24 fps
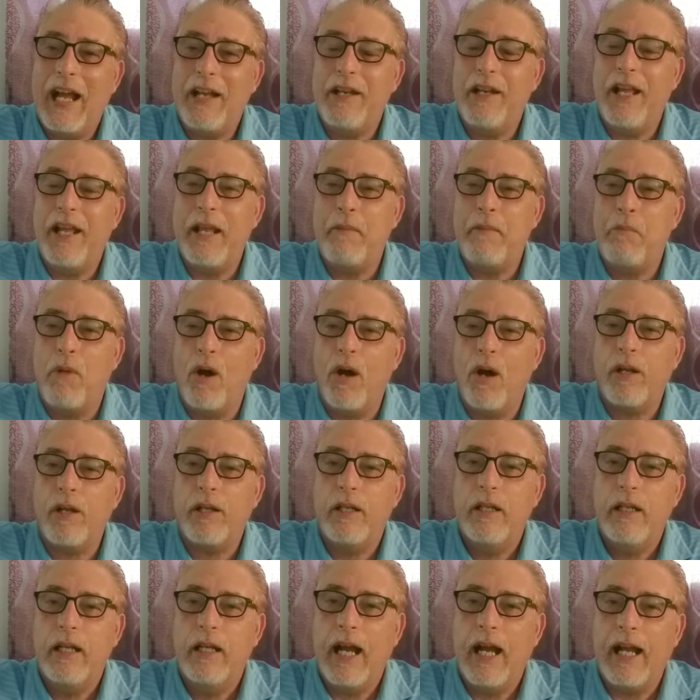Hey,
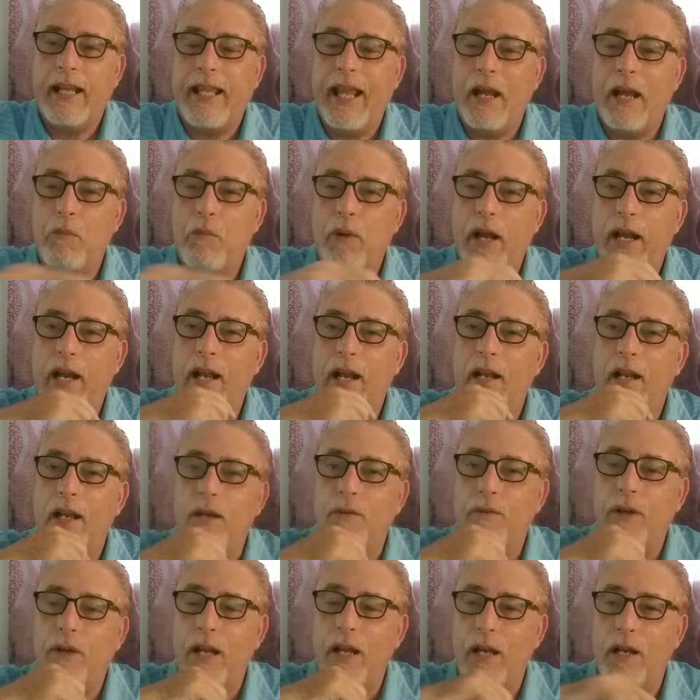Mark, I can't wait. I
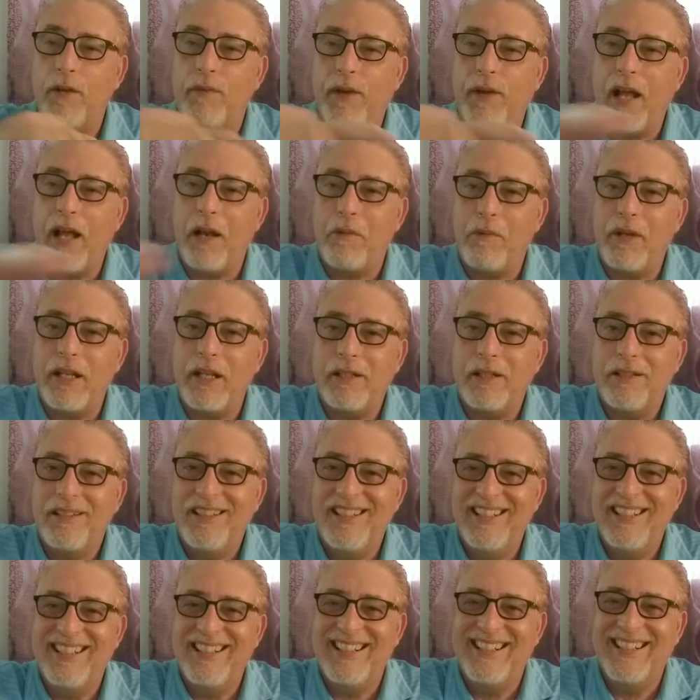love Halloween.
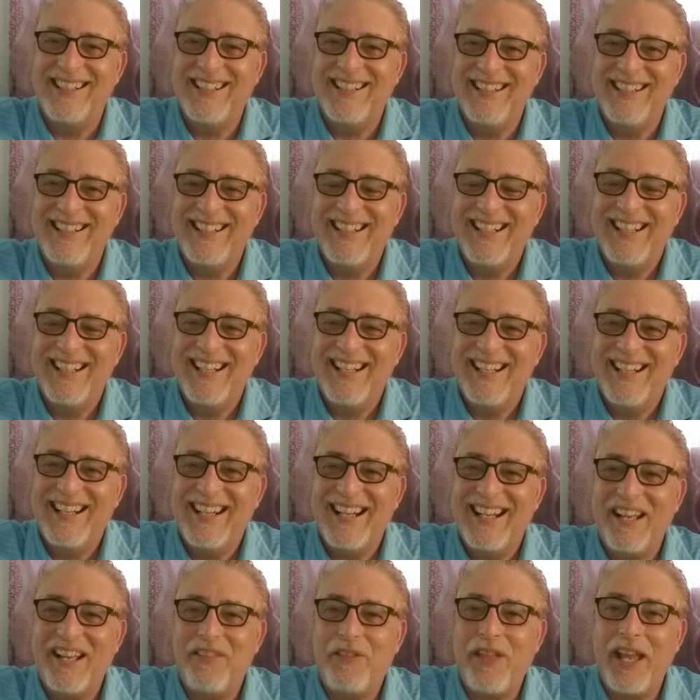
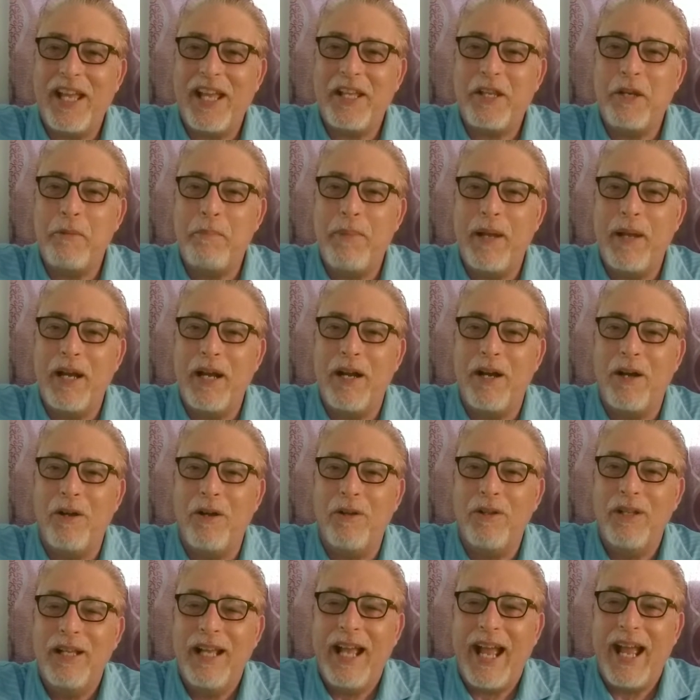thank you,
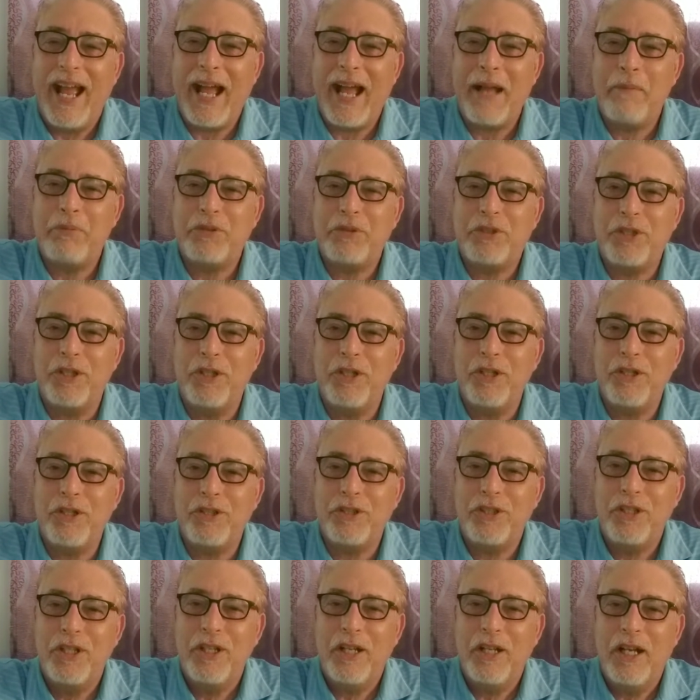Bill.
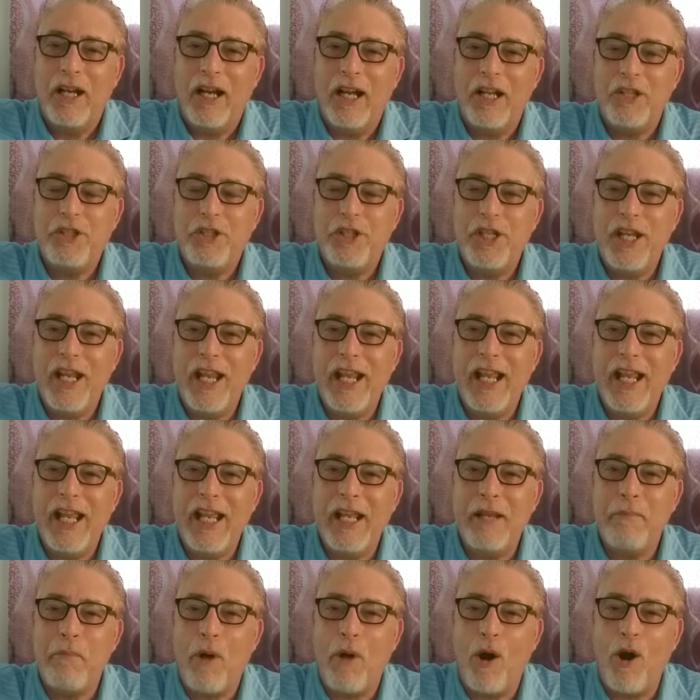Hapsters.
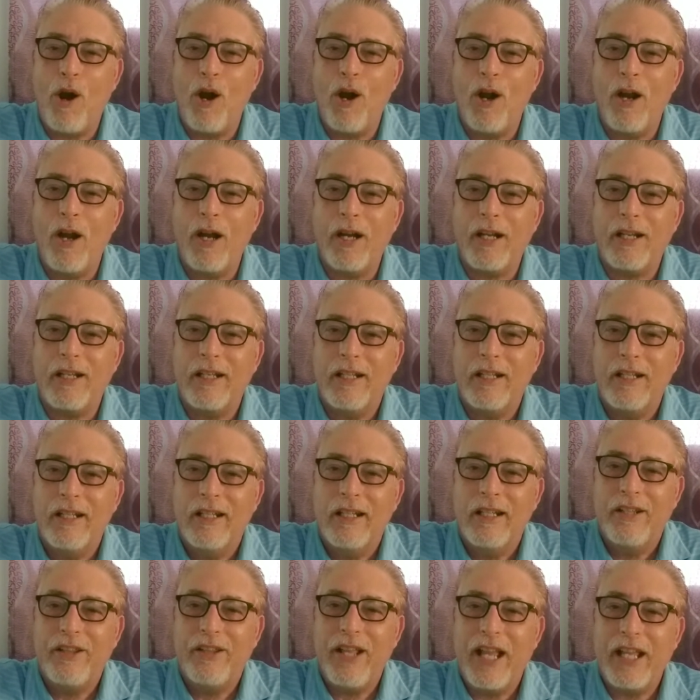Chi. Mark.
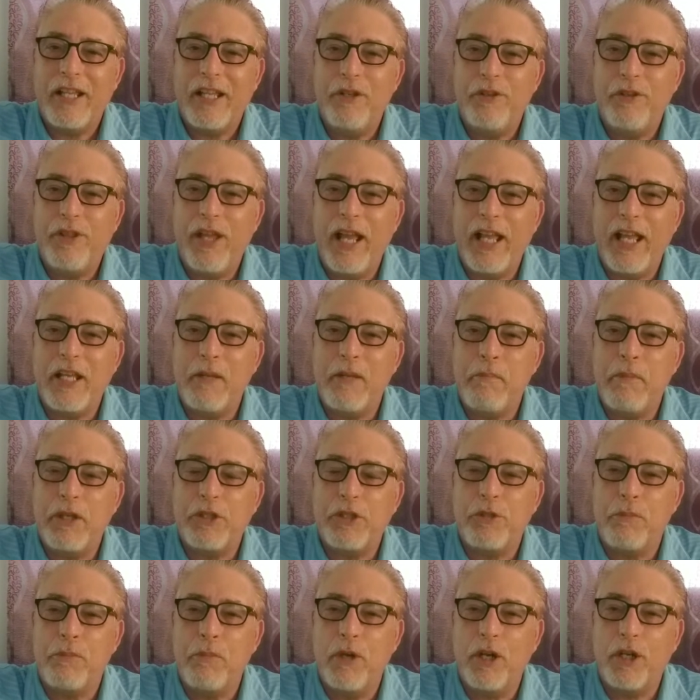Thank you. Thank you,
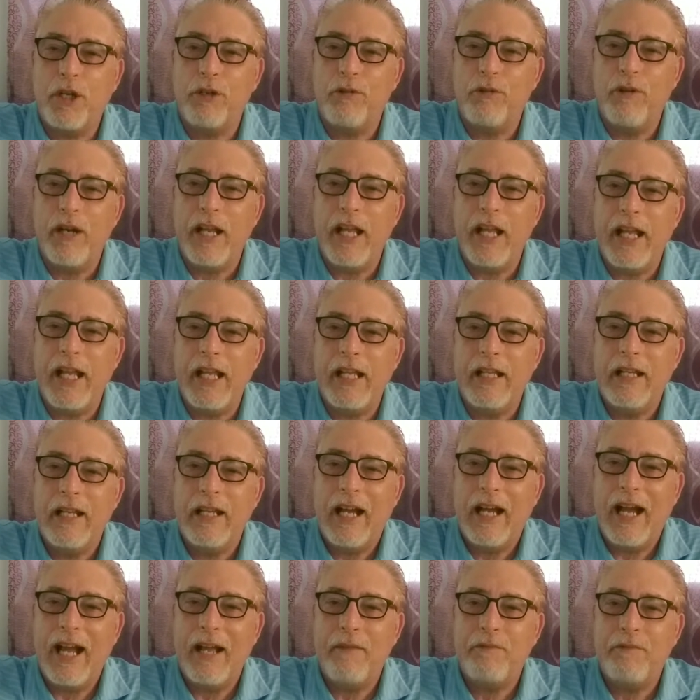Mr. Mercury.
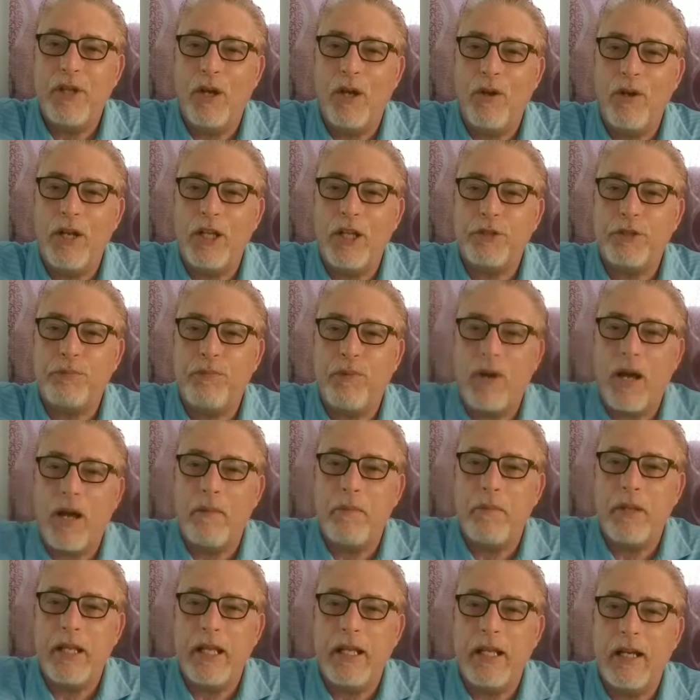I have donuts.
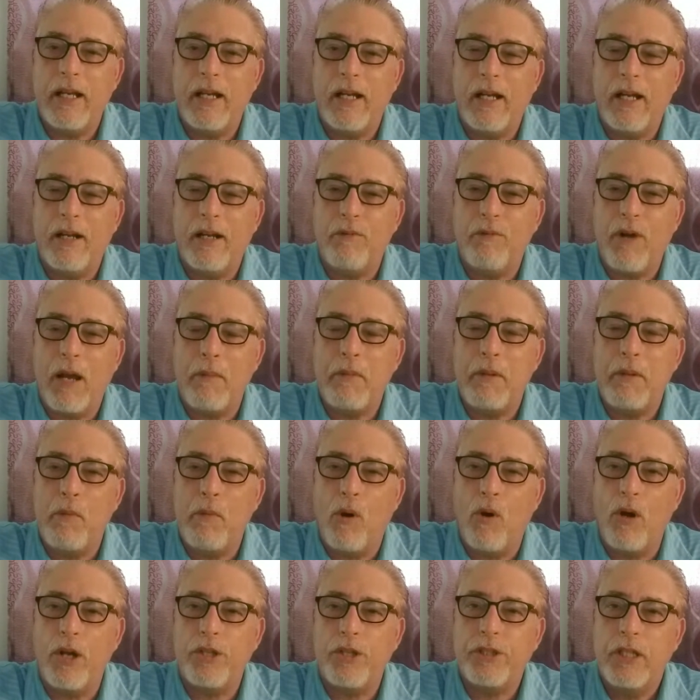Robbie
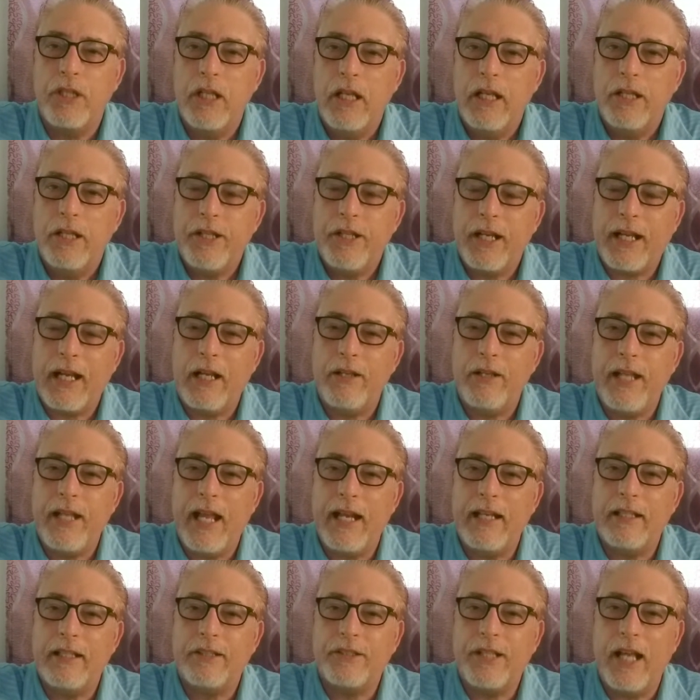Morris. Check out
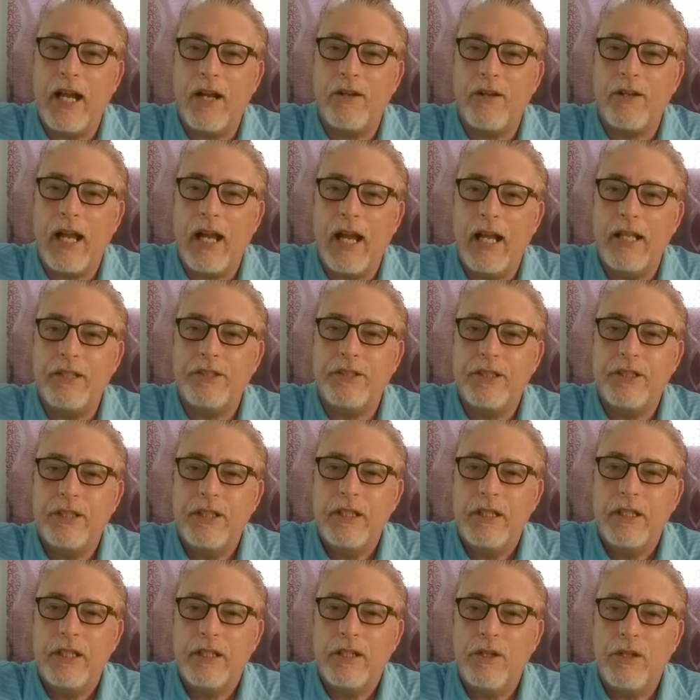Danny Stout, guys.
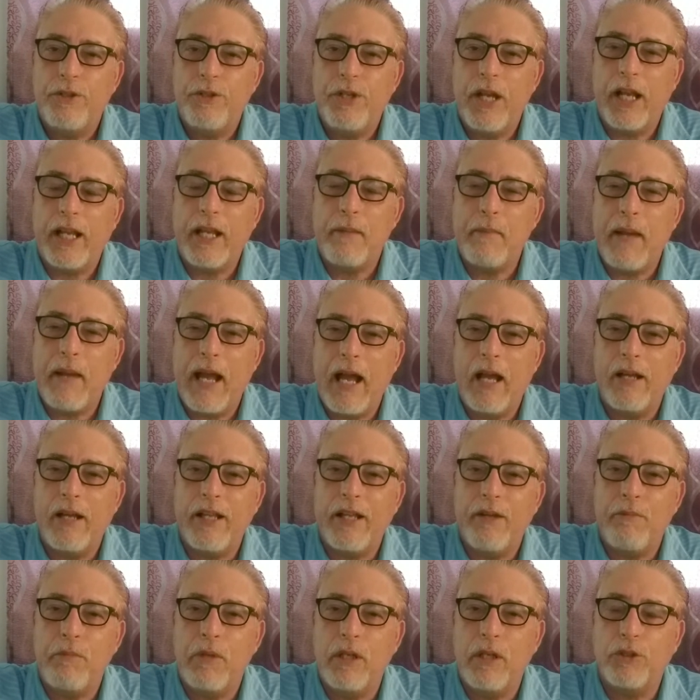Go check him
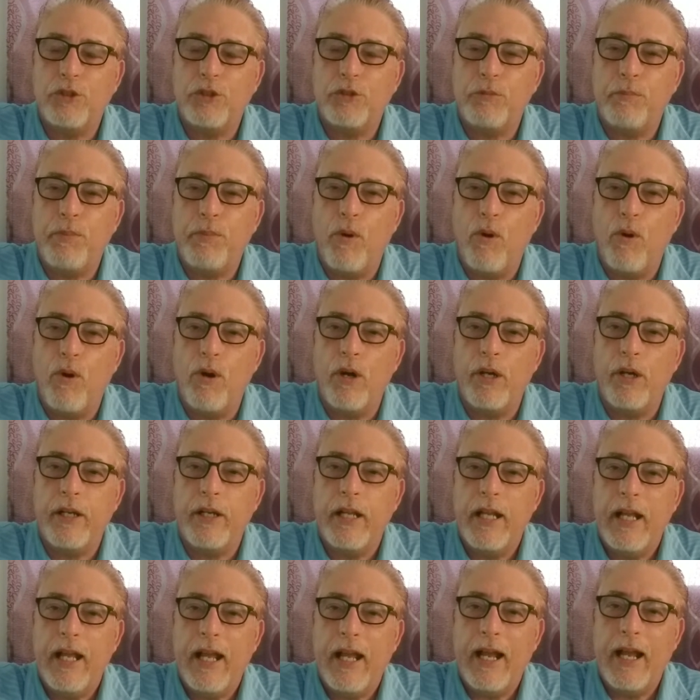out. Give him a little
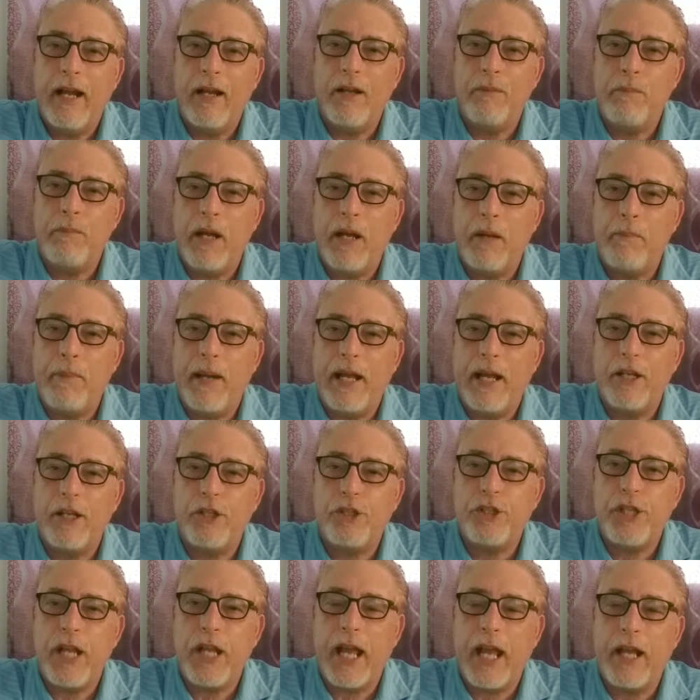support. Help out
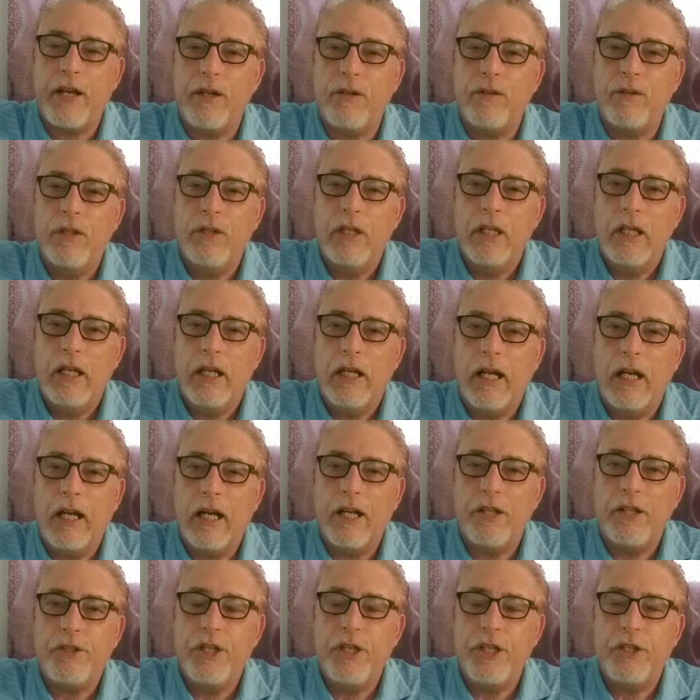his channel.
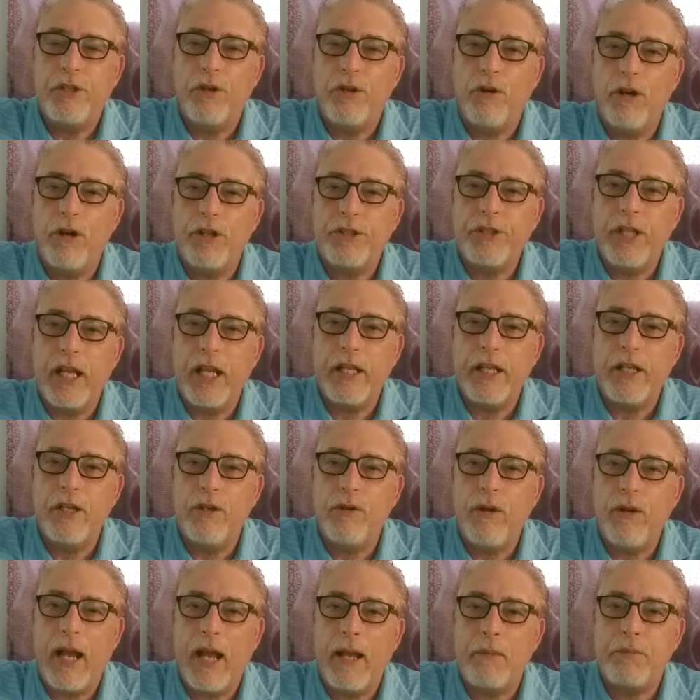Chi Torres, thank
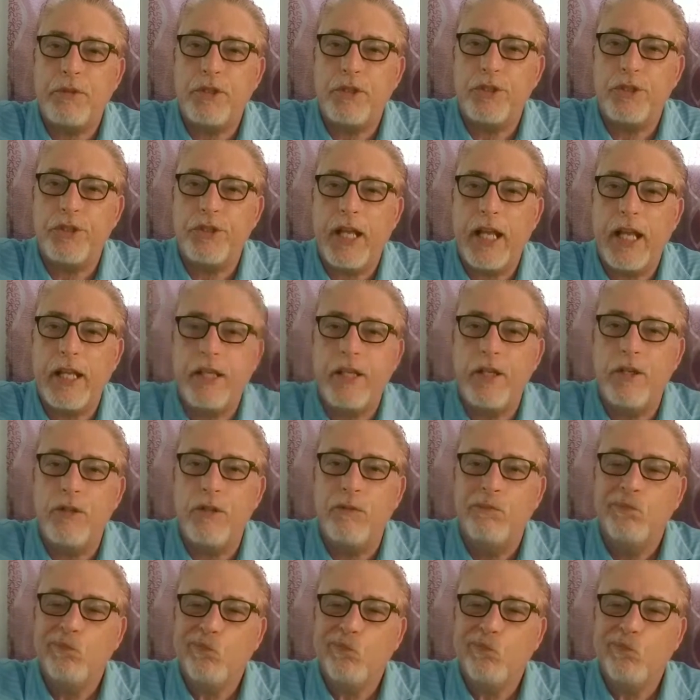you. Hapsters, thank you.